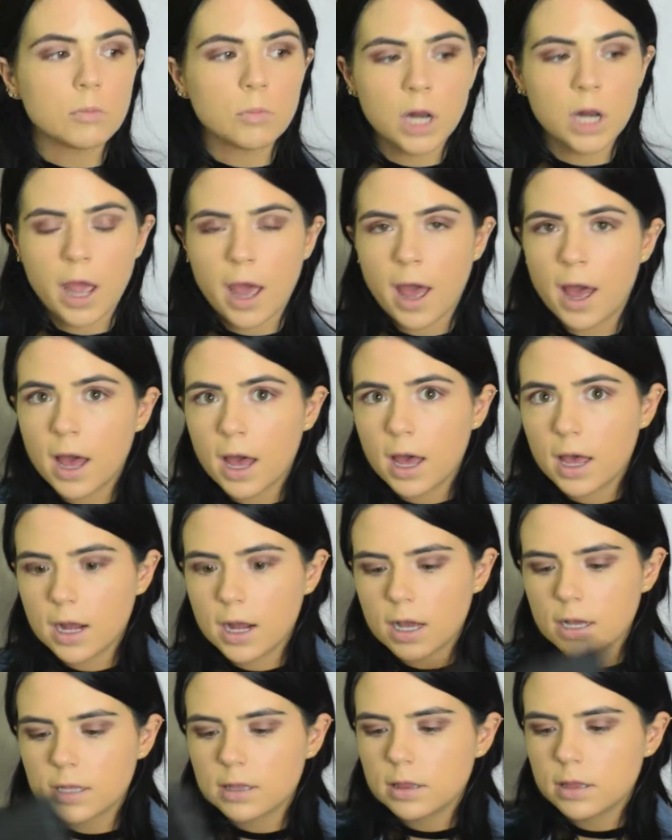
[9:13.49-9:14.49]
I'm going to
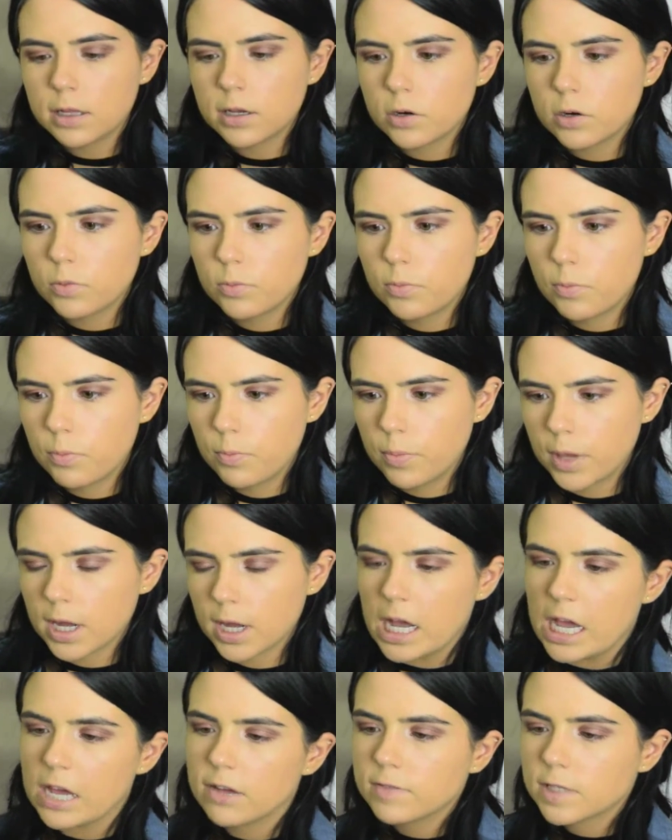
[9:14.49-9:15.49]
add a little
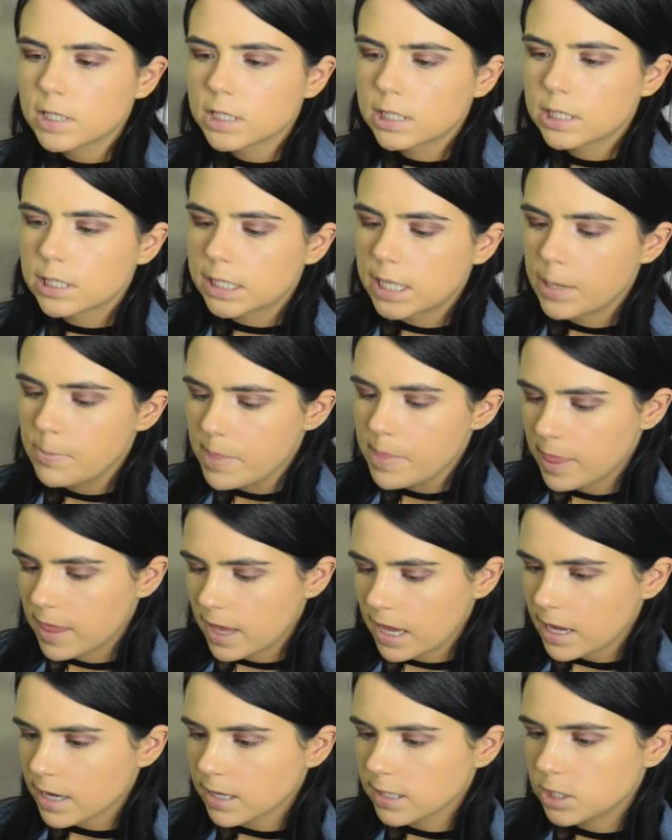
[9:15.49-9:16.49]
bit of
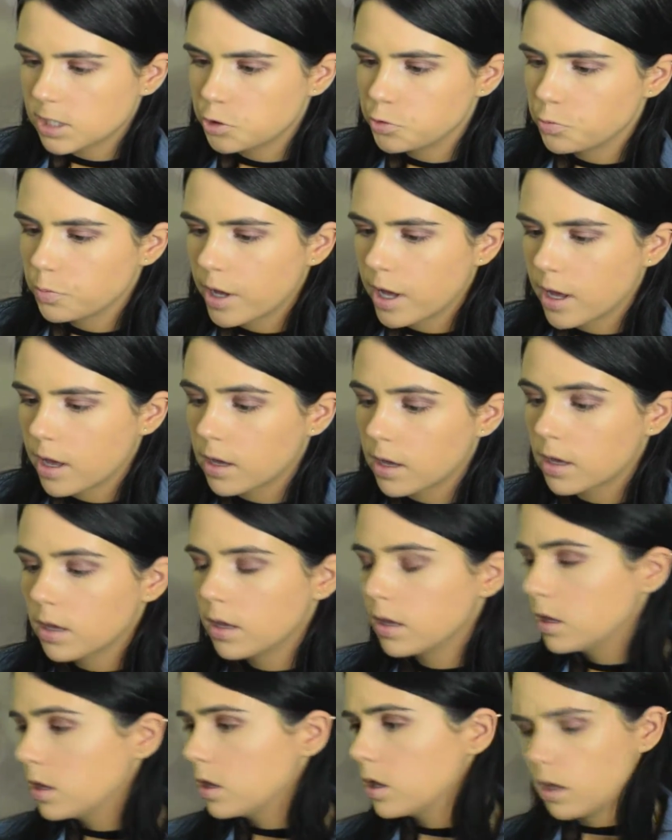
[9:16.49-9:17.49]
something to my
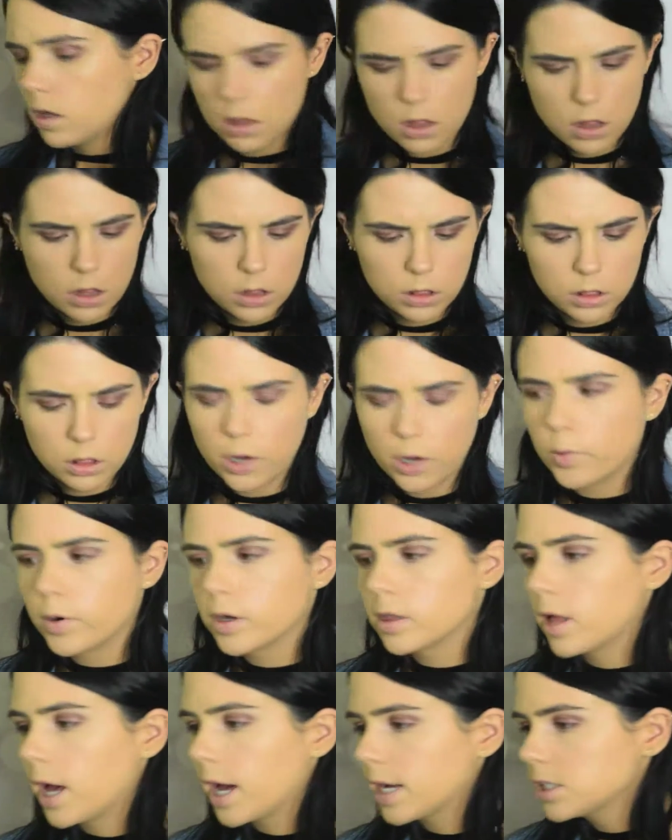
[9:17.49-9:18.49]

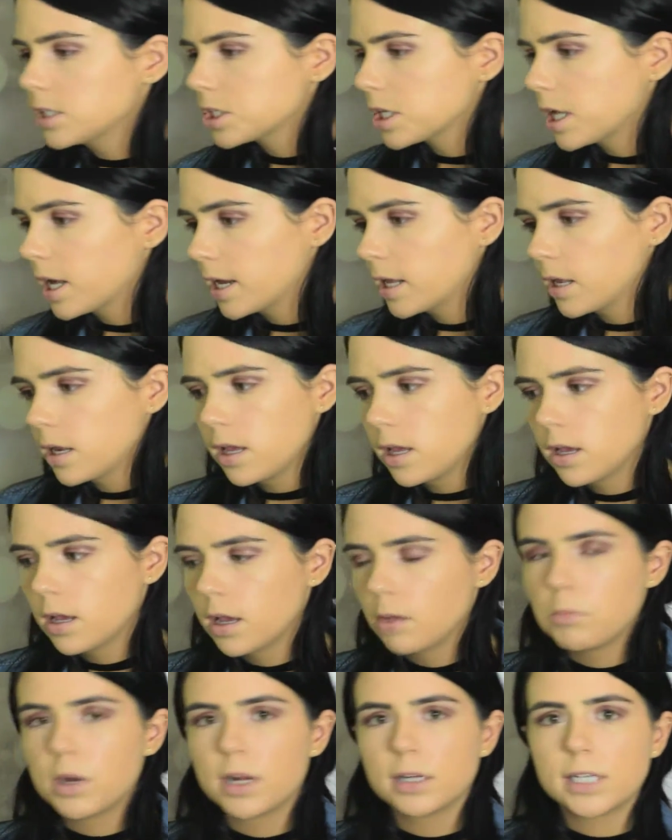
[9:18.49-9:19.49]
lower lash line.
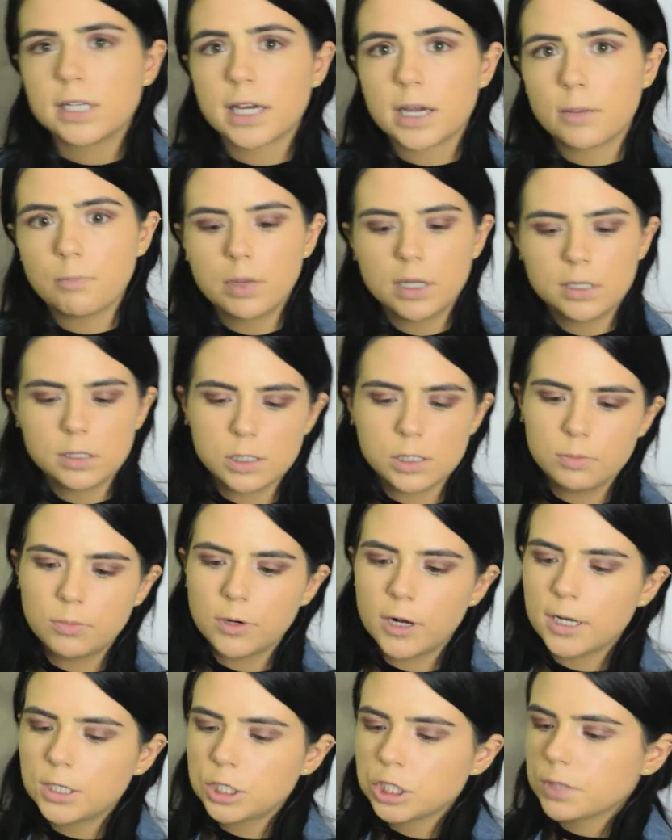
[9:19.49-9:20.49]
I'm going to take a pencil
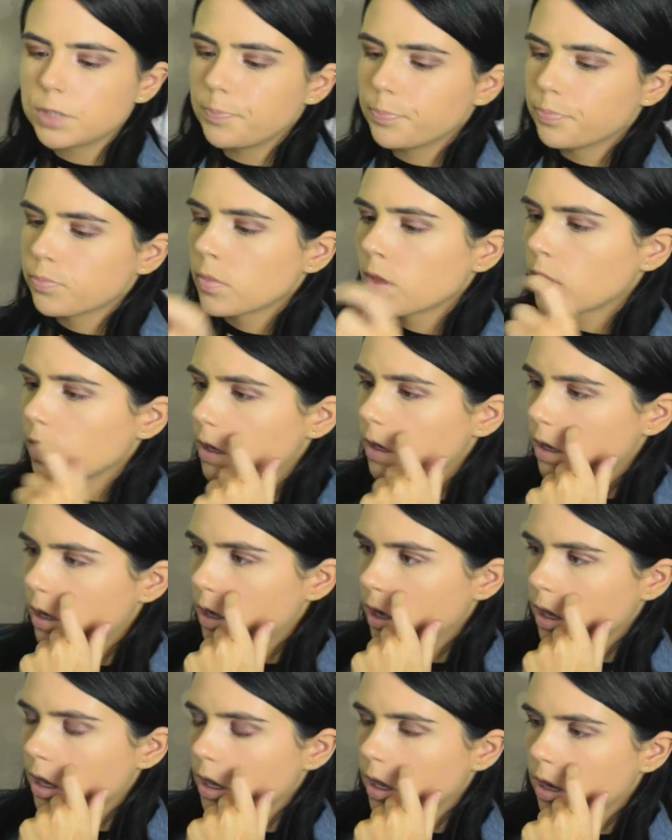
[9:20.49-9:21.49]
brush
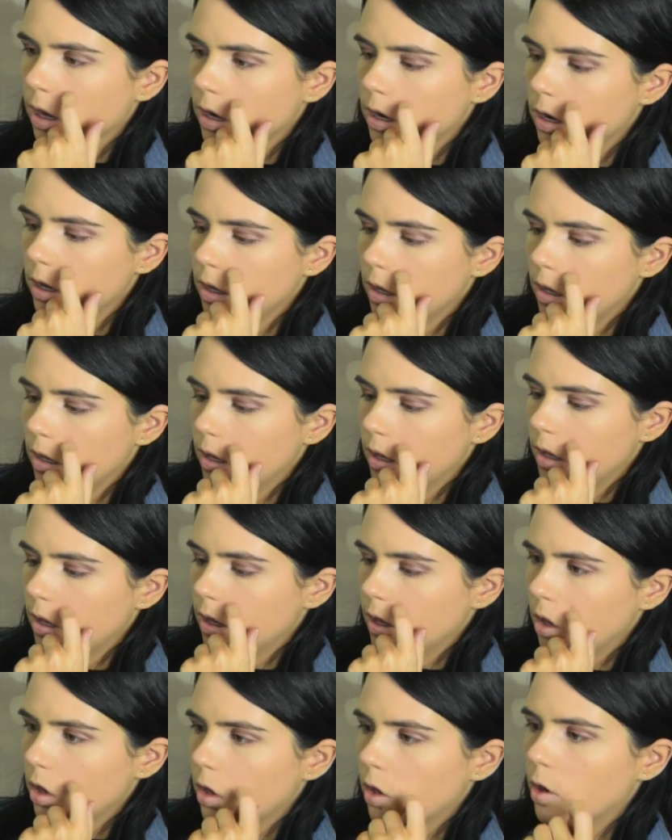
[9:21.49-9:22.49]
and
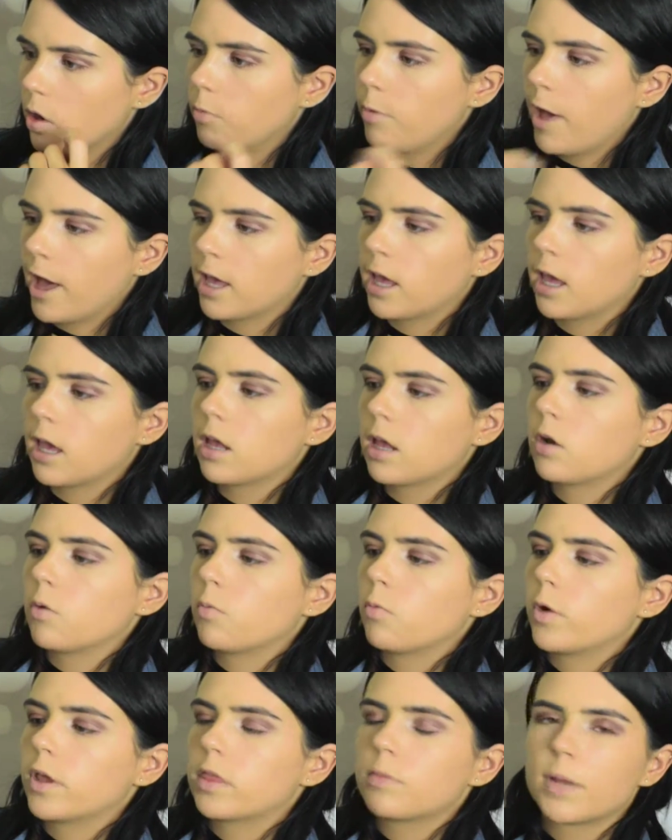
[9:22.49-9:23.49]
go back
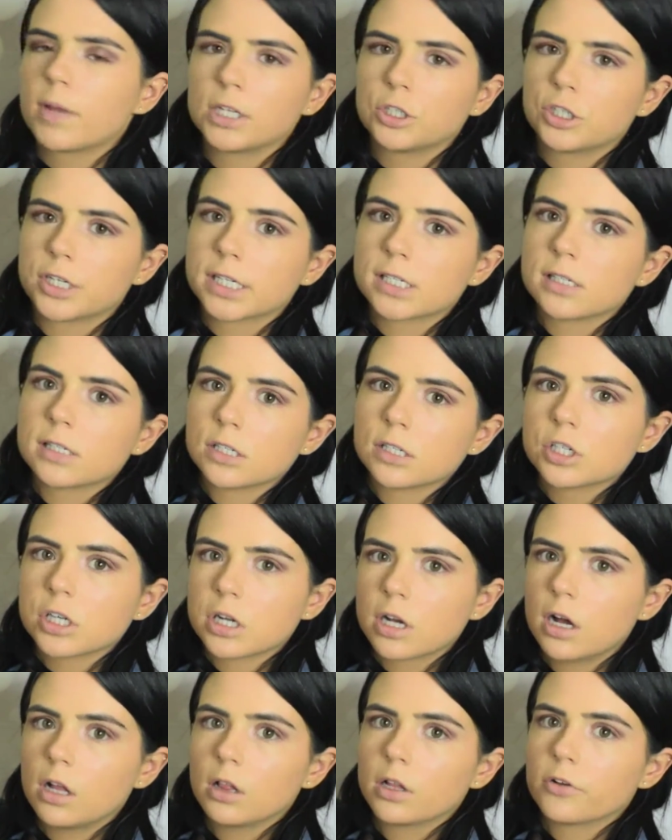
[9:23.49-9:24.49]
in with my
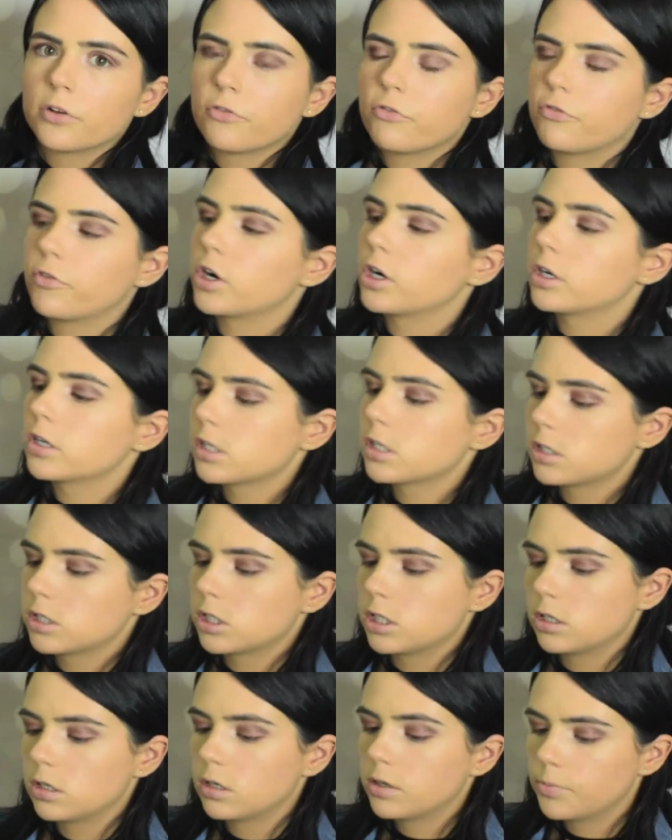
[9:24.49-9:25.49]
transition color first.